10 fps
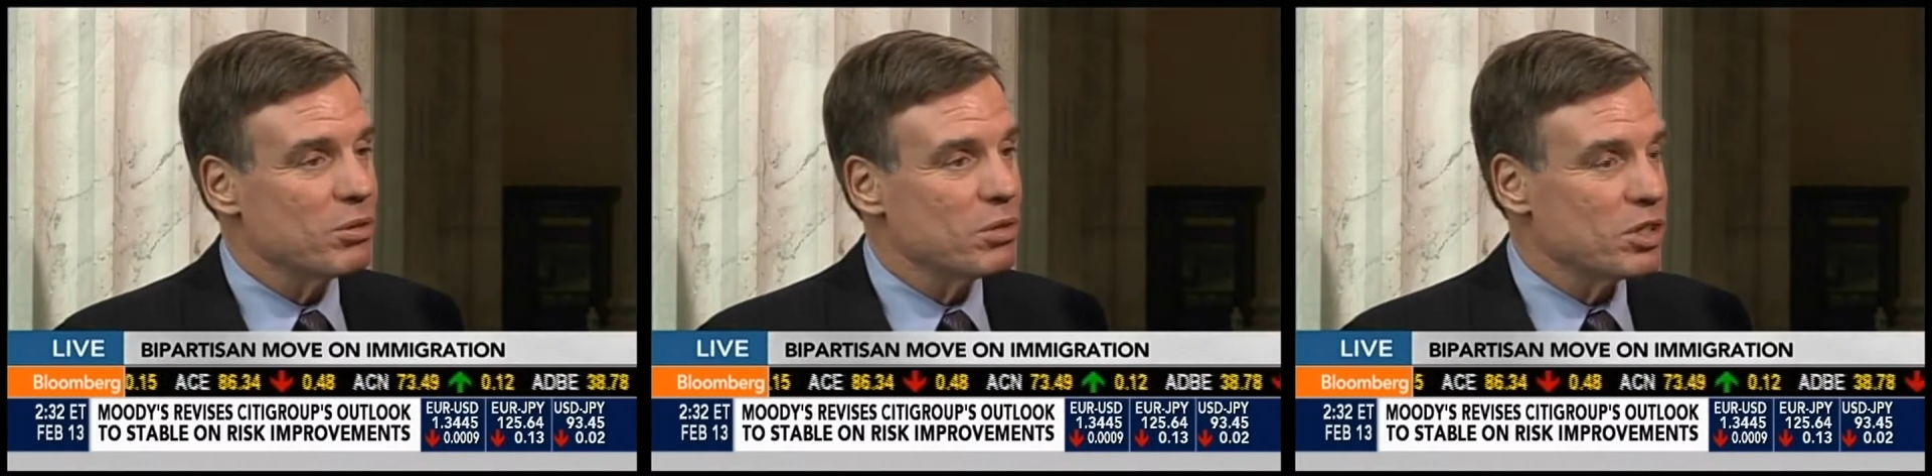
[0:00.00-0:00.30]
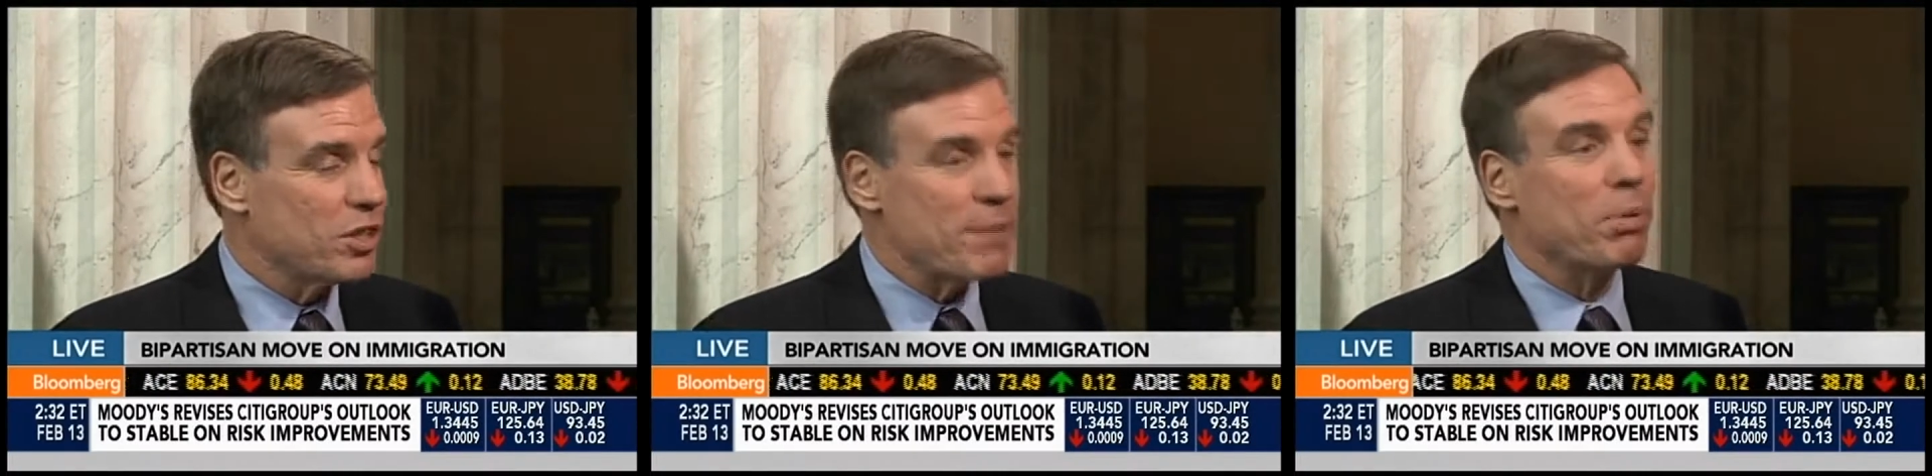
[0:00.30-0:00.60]
to
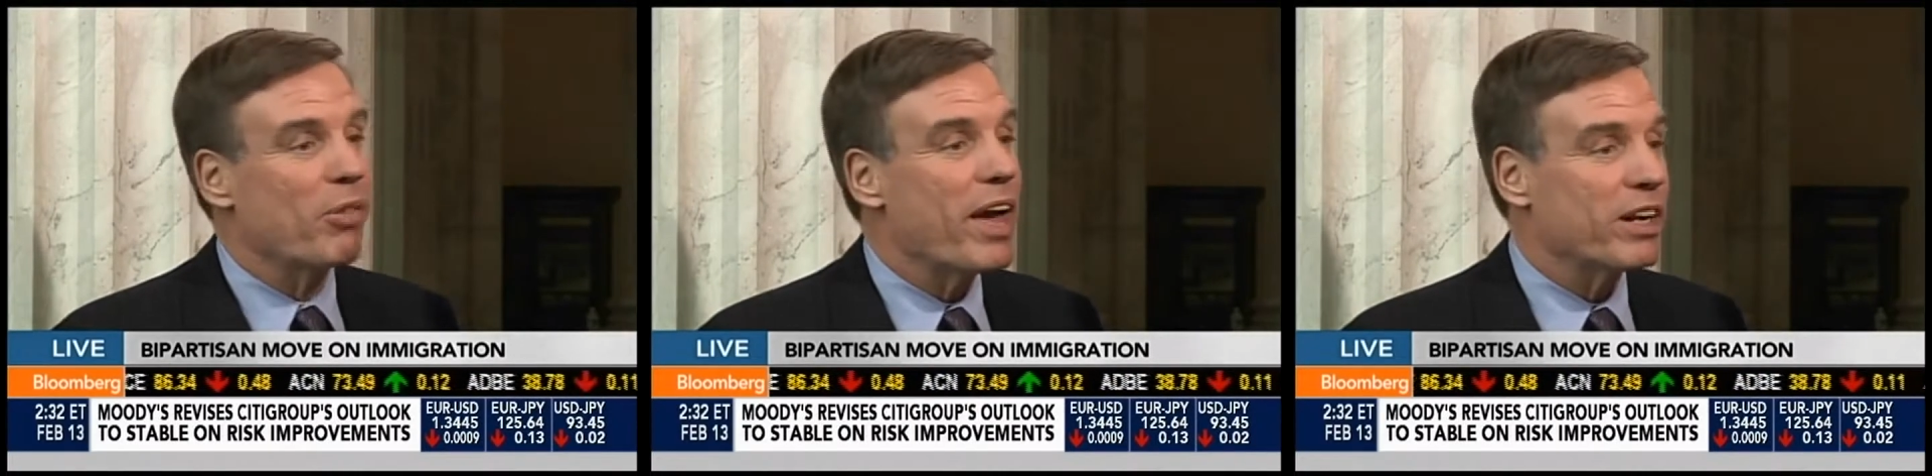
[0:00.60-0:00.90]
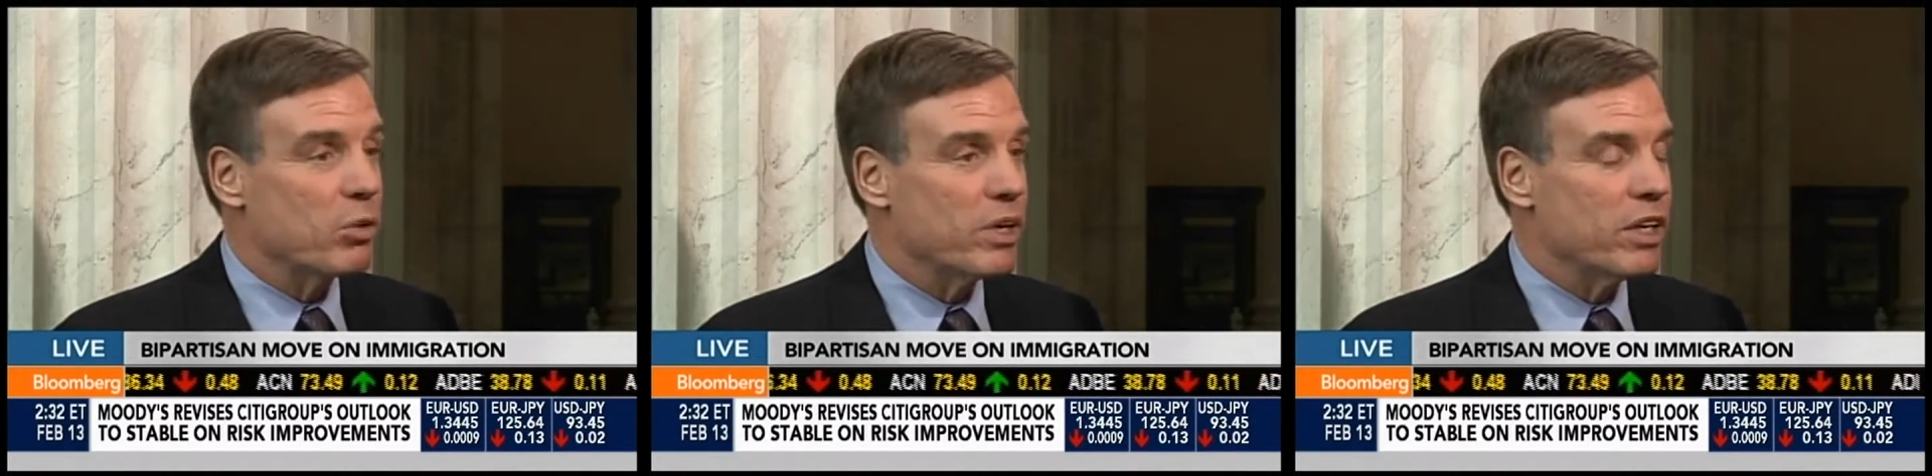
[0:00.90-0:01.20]
staple
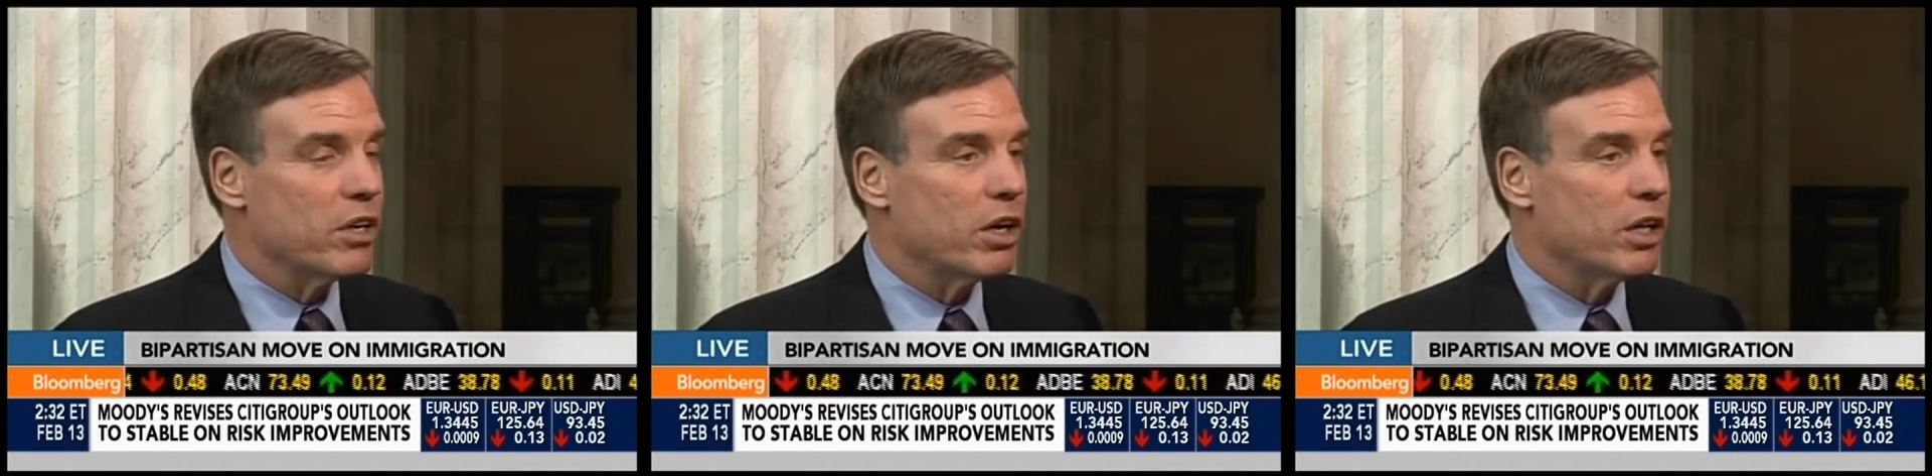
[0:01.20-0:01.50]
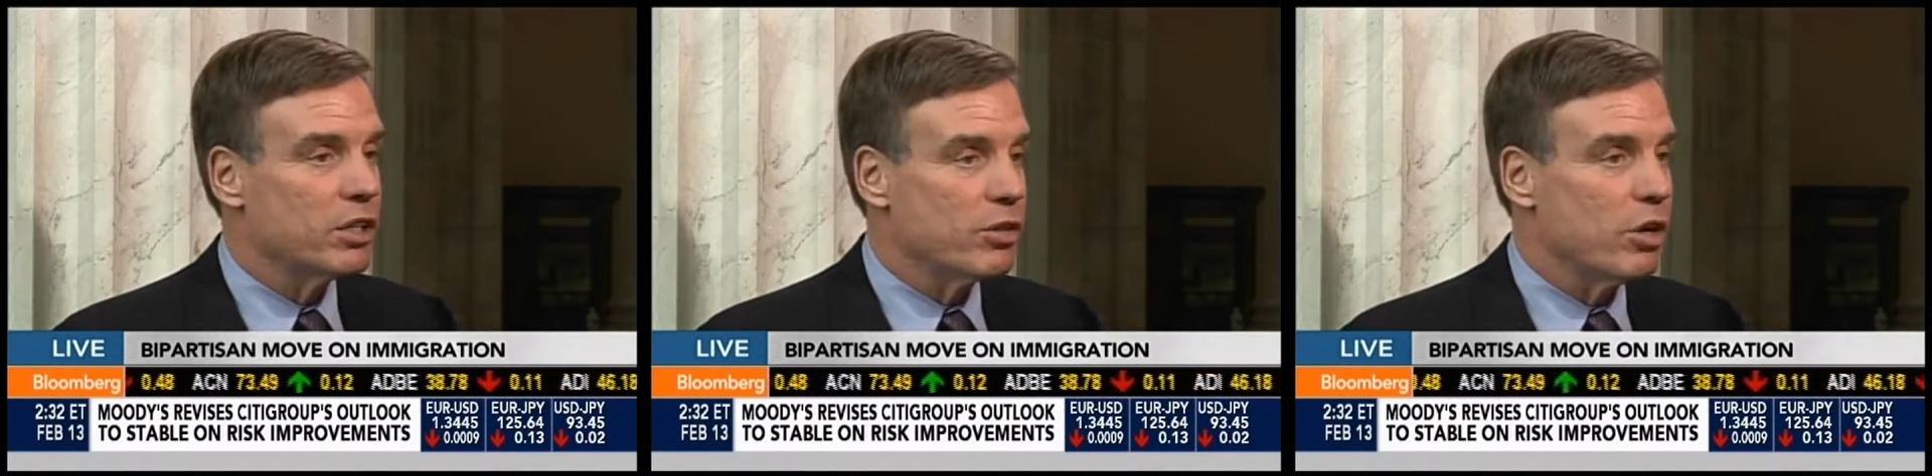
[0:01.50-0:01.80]
that green
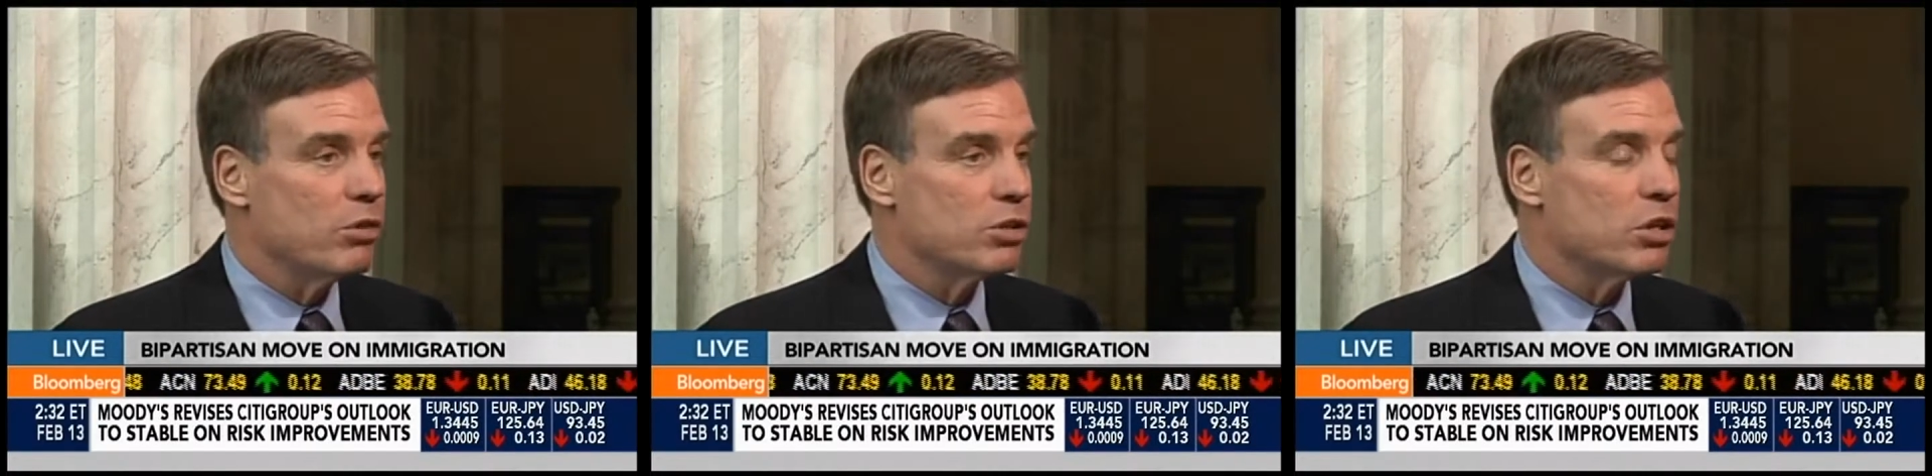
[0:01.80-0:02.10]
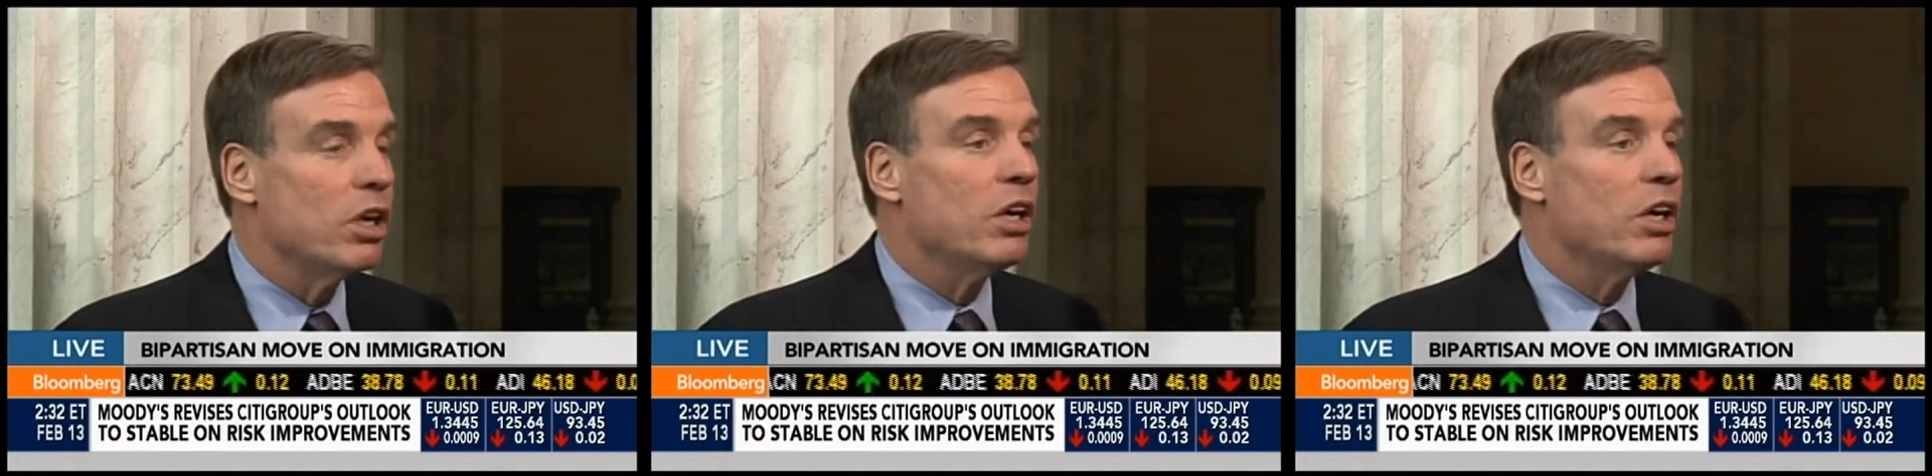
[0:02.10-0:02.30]
card to those